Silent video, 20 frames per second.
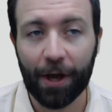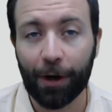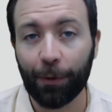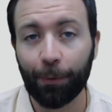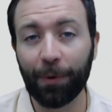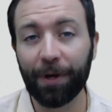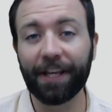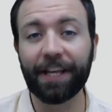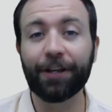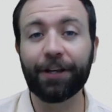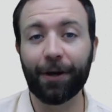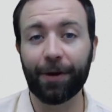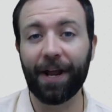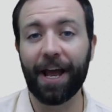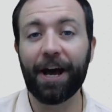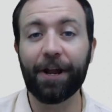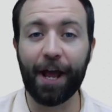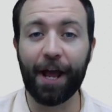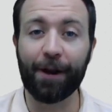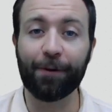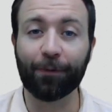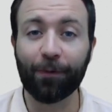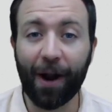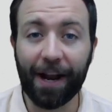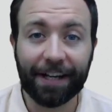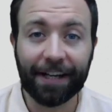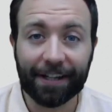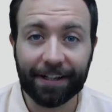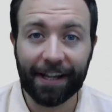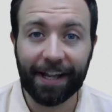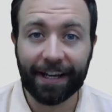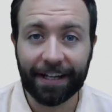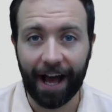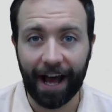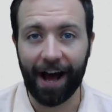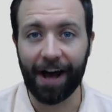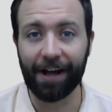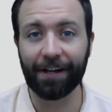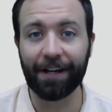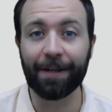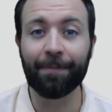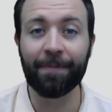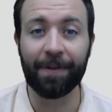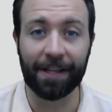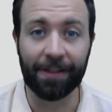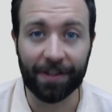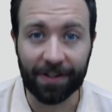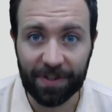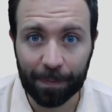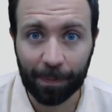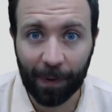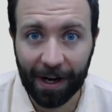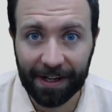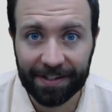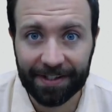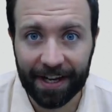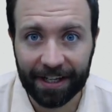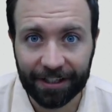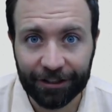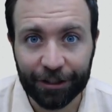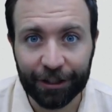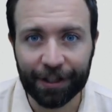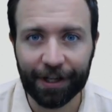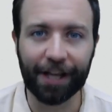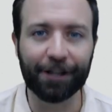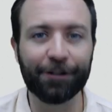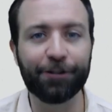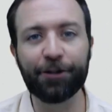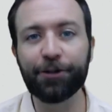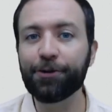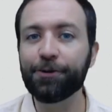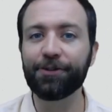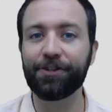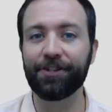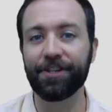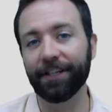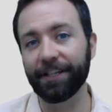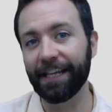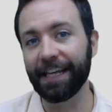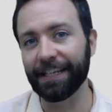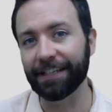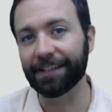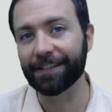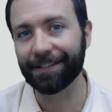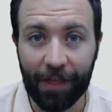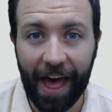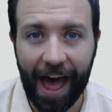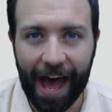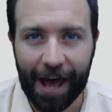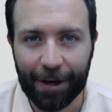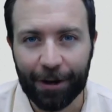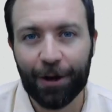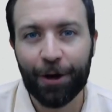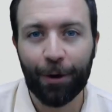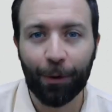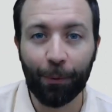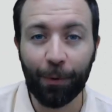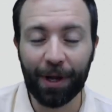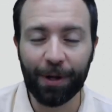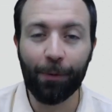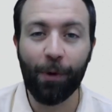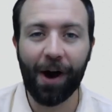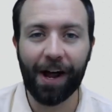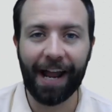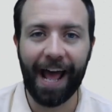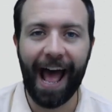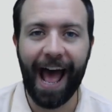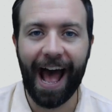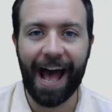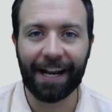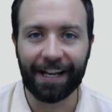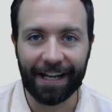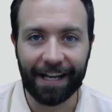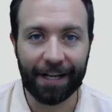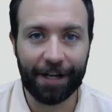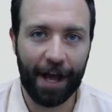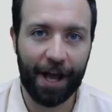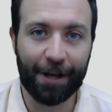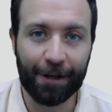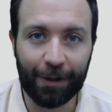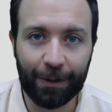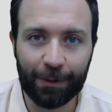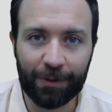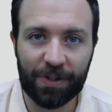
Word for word: We can go down and right-click on him in the sprite section and choose delete. We want to add in a new